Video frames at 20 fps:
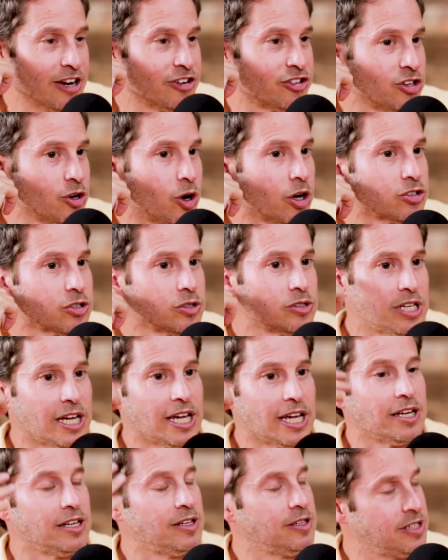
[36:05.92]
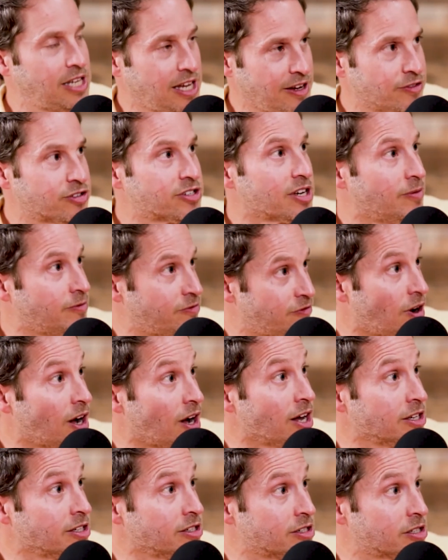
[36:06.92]
she also did give some
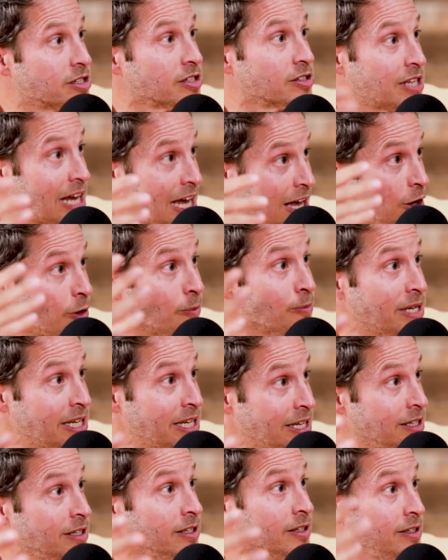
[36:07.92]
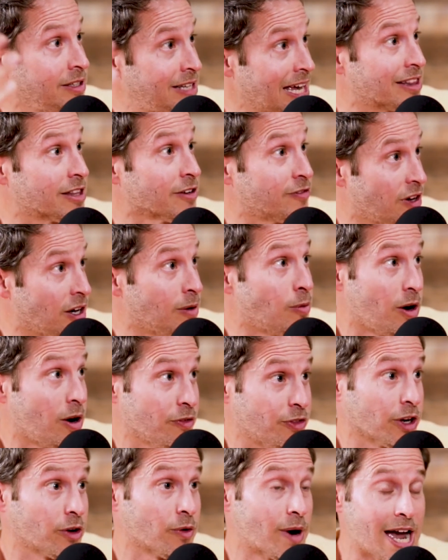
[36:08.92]
funds to help me get the film off
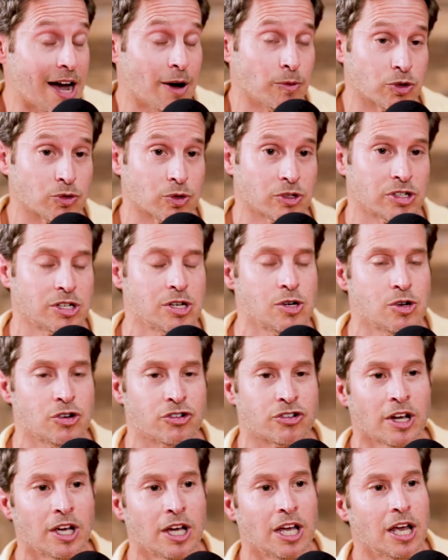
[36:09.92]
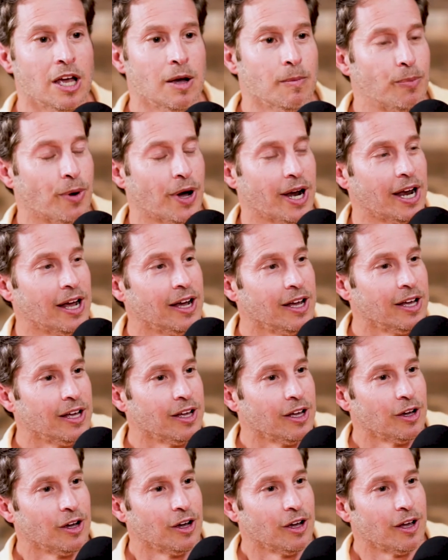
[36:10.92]
the ground, which was huge. But
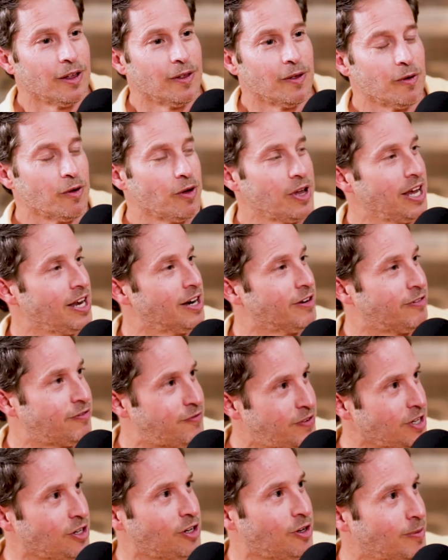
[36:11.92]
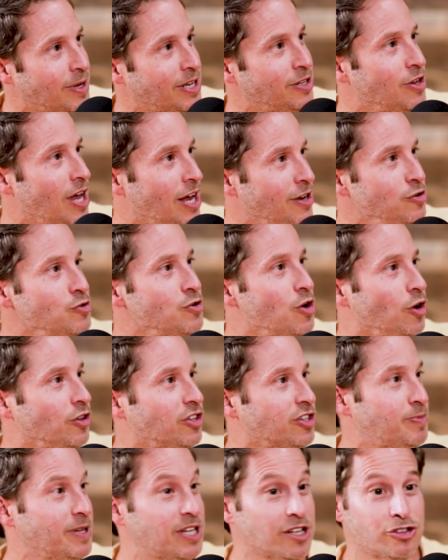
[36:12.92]
in a film, and you know
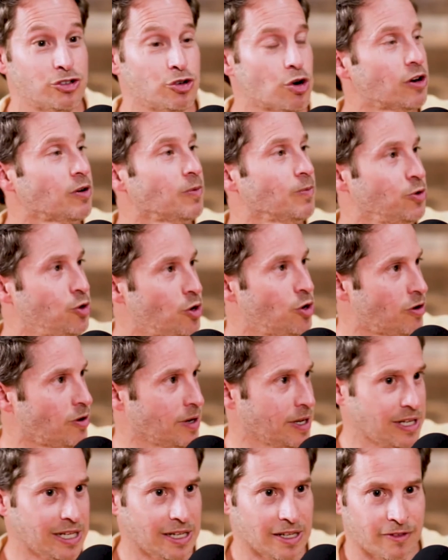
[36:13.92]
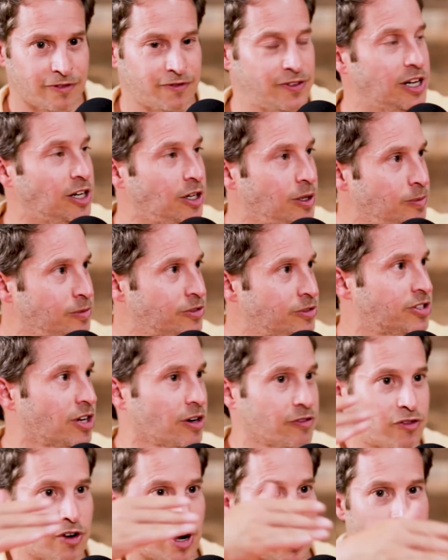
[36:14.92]
this because your films
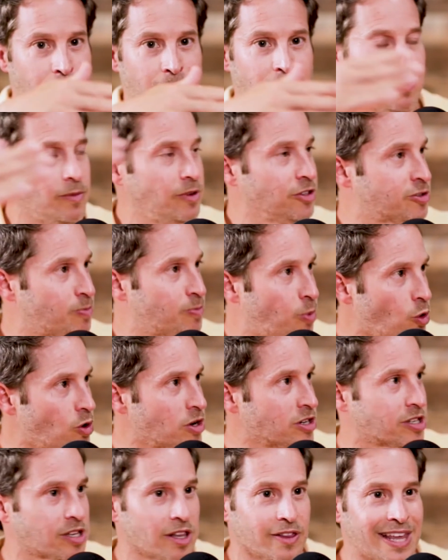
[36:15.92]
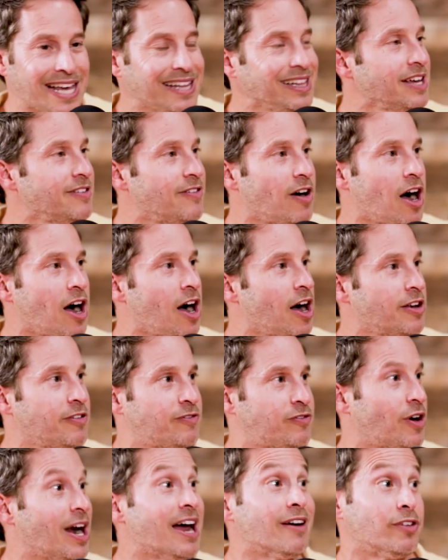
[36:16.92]
from sports, they live on
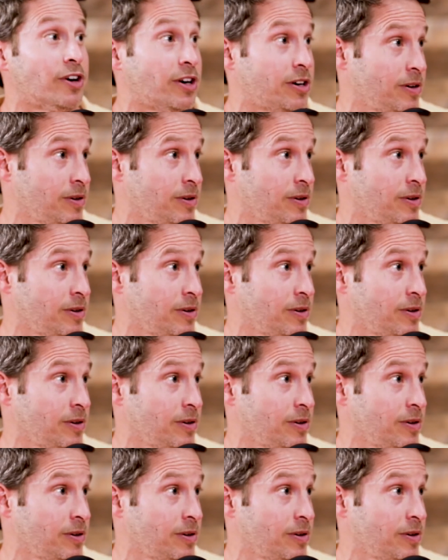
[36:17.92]
forever.